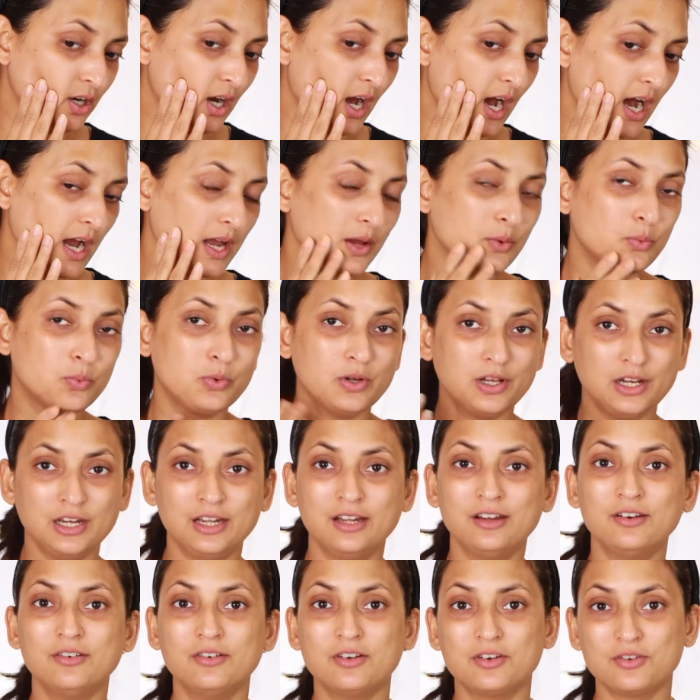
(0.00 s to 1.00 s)
I
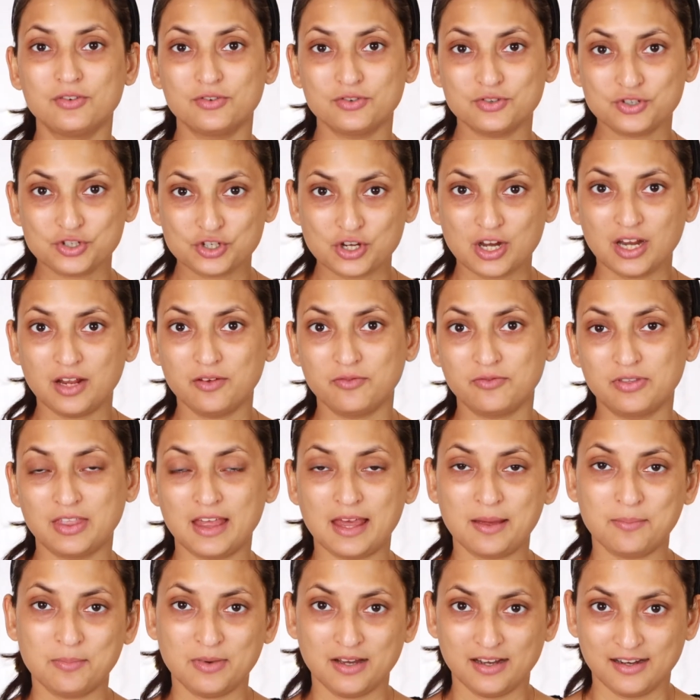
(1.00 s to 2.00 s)
will shave
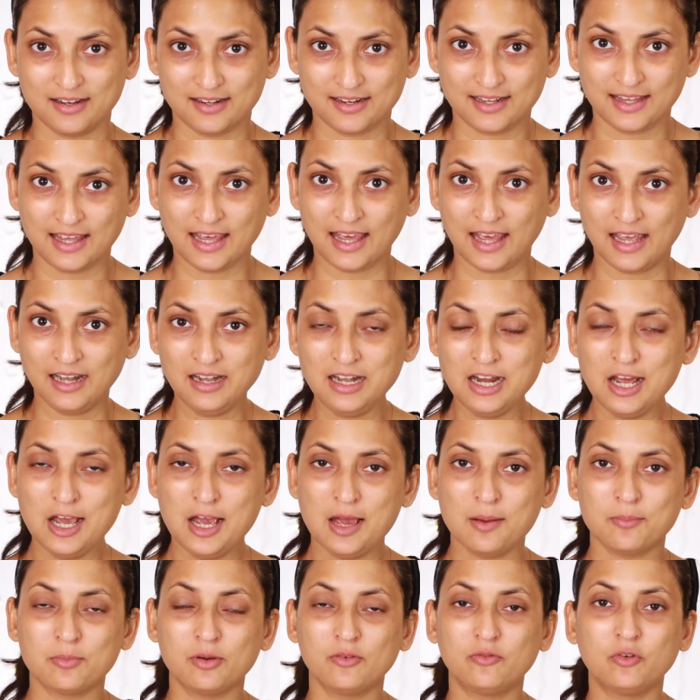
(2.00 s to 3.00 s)
them again
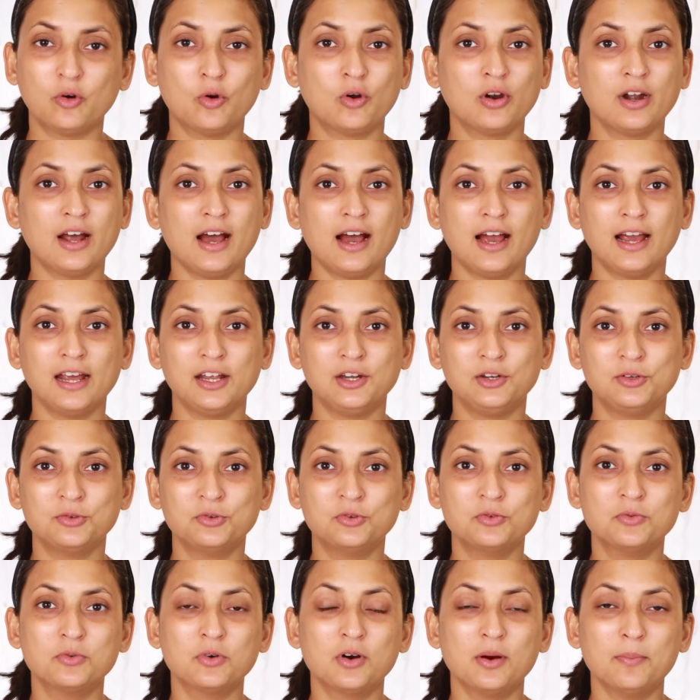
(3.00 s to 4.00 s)
before I
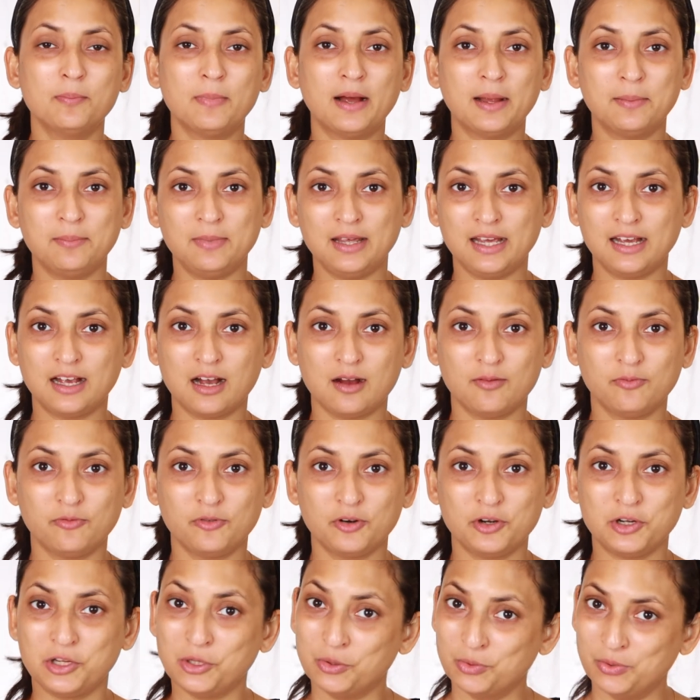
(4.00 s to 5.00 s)
do my makeup
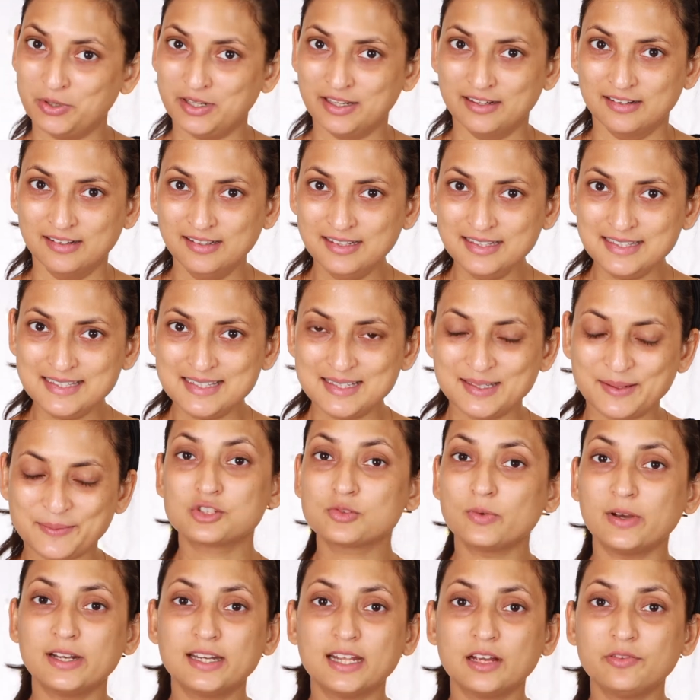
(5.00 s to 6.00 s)
for New Year's.
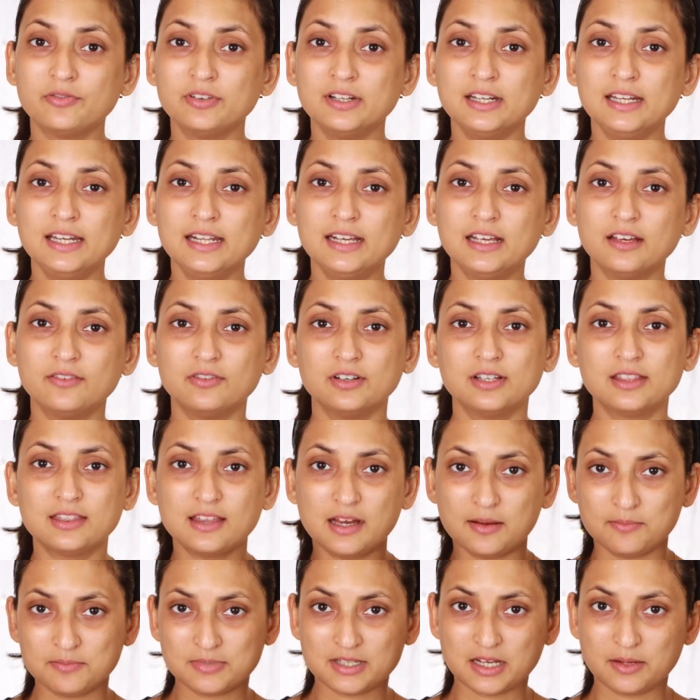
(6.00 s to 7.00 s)
So I definitely give a
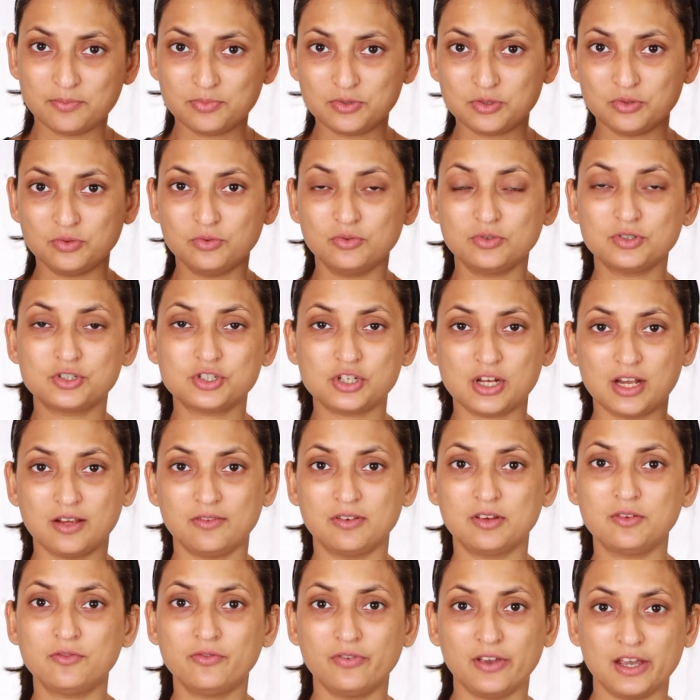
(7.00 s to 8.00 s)
thumbs up to
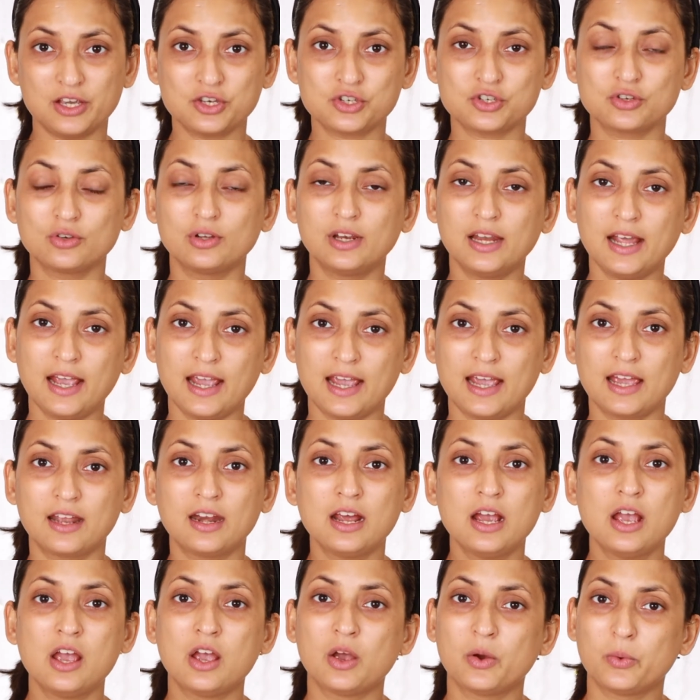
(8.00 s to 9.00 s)
shaving facial hair
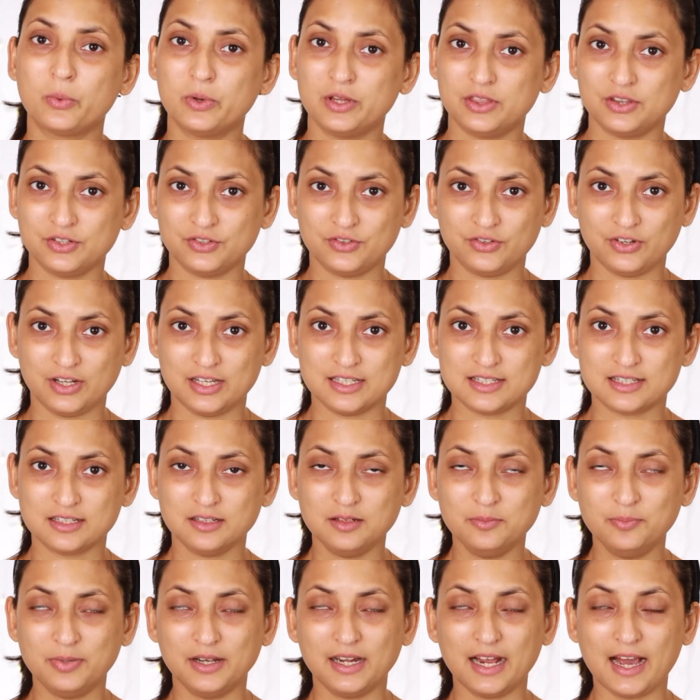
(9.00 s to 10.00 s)
with a
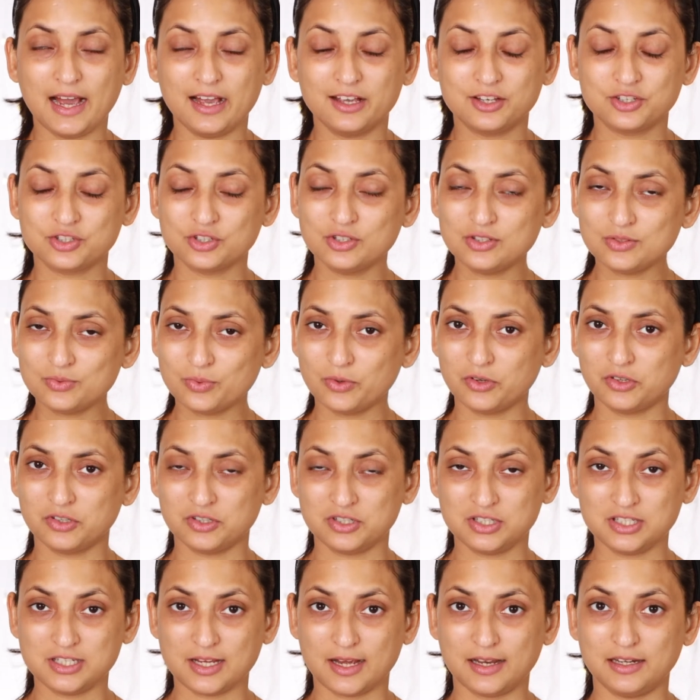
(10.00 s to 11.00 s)
razor, but I just want to
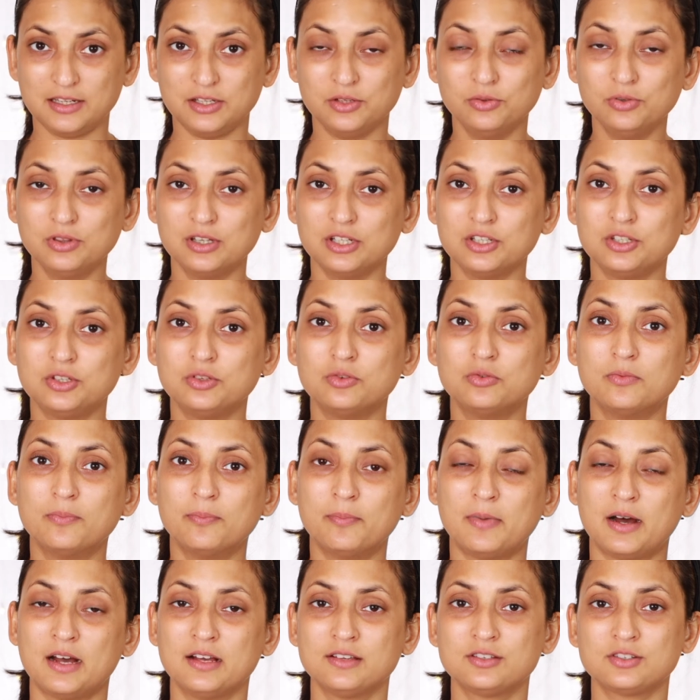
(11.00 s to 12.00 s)
tell you that you
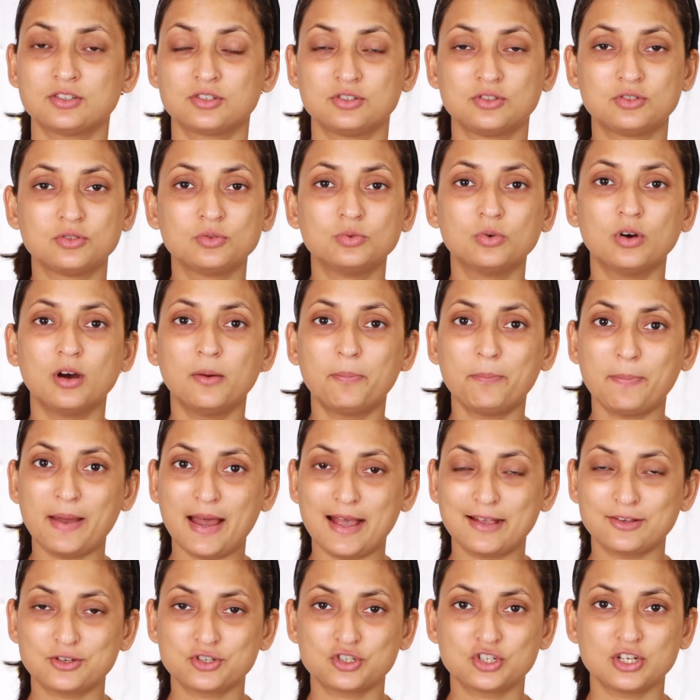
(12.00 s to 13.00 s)
must do a
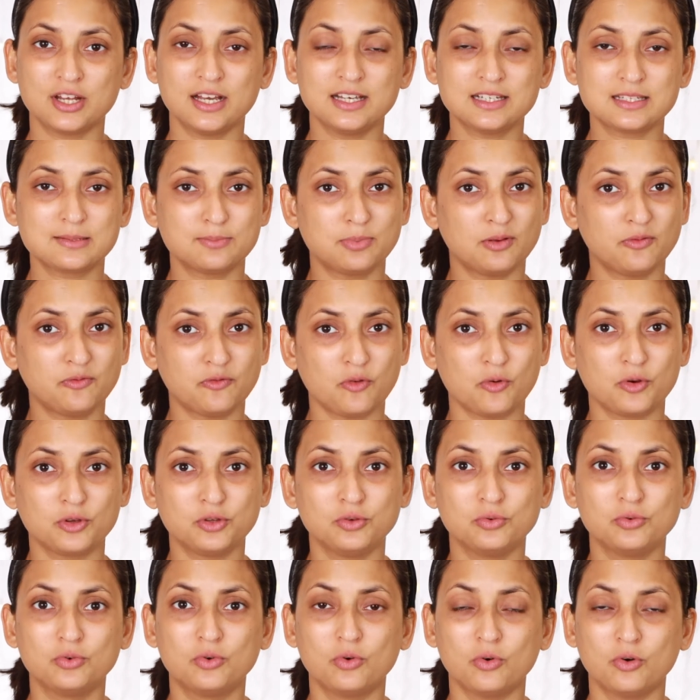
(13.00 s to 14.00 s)
patch test before
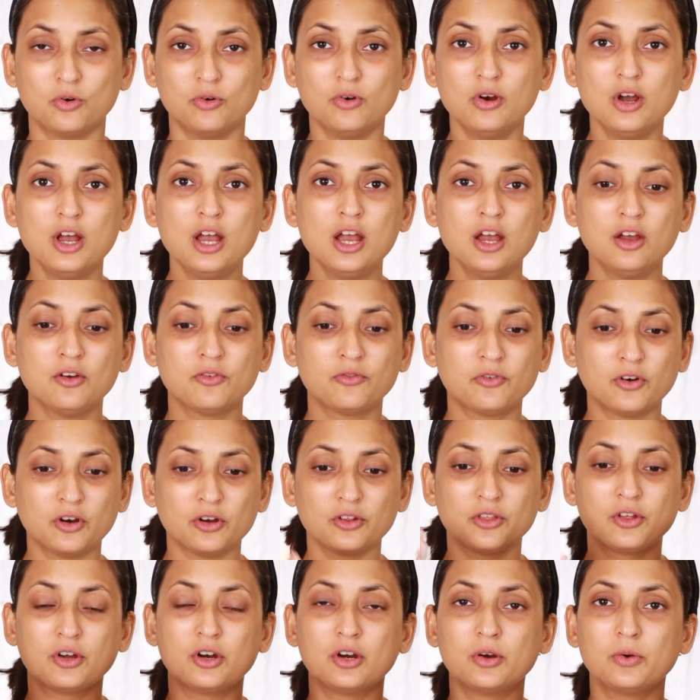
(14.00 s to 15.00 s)
you go
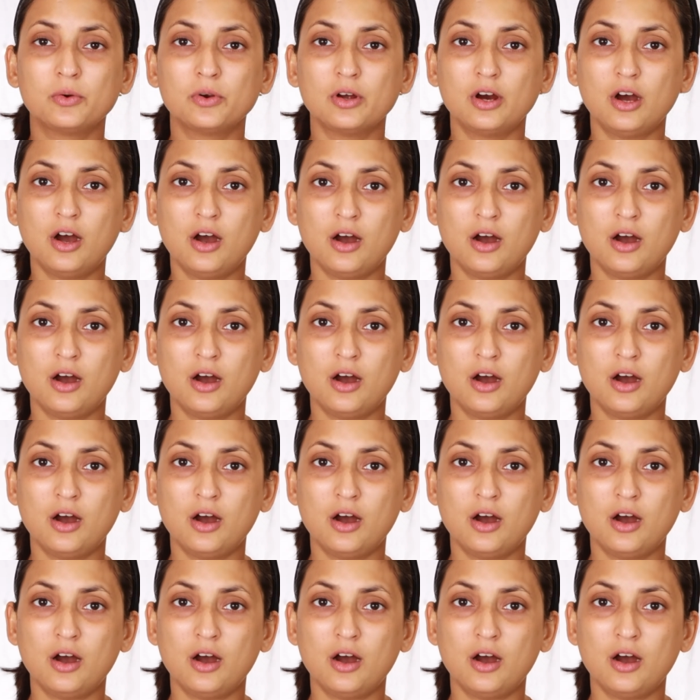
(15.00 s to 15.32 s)
further,